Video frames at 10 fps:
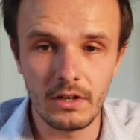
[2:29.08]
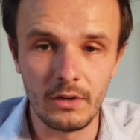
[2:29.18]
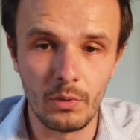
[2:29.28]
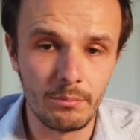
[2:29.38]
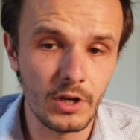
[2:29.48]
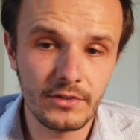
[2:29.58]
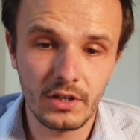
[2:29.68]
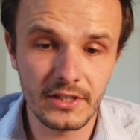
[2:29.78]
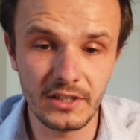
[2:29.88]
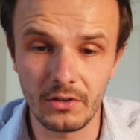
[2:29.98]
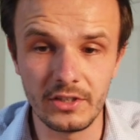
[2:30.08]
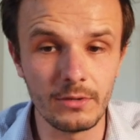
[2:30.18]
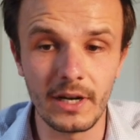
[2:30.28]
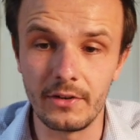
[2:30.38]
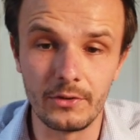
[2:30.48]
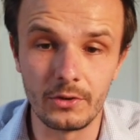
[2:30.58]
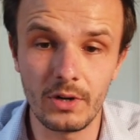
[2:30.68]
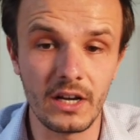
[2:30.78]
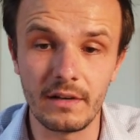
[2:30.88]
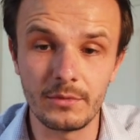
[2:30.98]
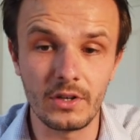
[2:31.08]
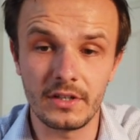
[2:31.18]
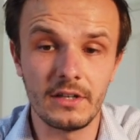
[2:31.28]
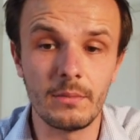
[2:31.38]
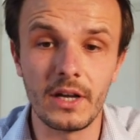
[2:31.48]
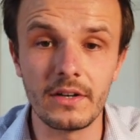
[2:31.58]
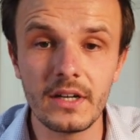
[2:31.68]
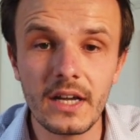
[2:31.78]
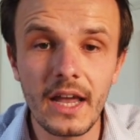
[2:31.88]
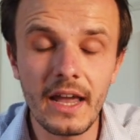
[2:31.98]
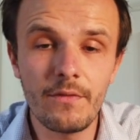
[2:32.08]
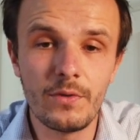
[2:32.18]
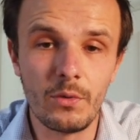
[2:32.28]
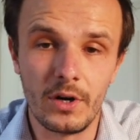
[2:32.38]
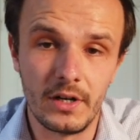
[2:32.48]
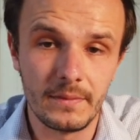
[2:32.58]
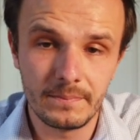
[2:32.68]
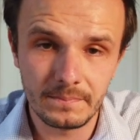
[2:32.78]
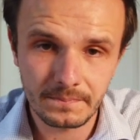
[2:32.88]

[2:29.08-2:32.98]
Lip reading: And I'm not talking only about underground, I'm talking about everywhere.